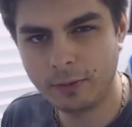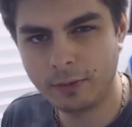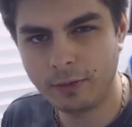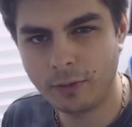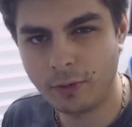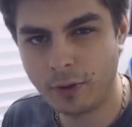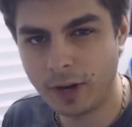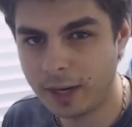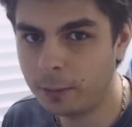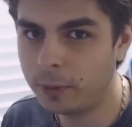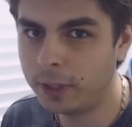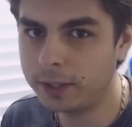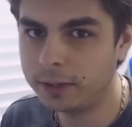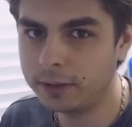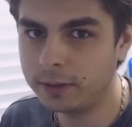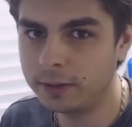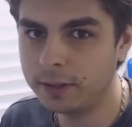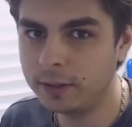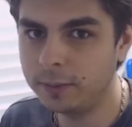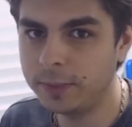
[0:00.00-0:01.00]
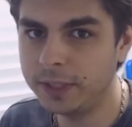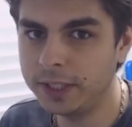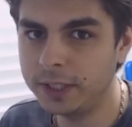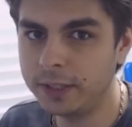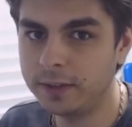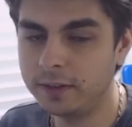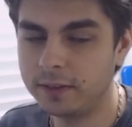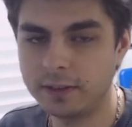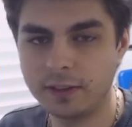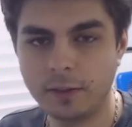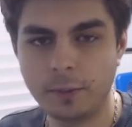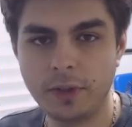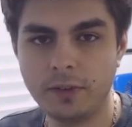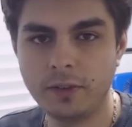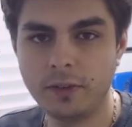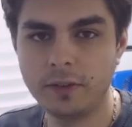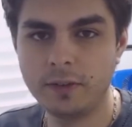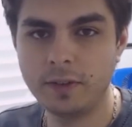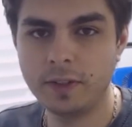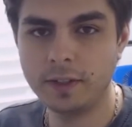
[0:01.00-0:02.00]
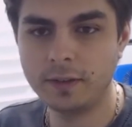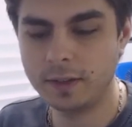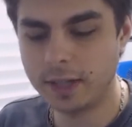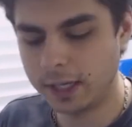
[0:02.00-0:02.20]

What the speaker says: frame rate a little bit in some instances.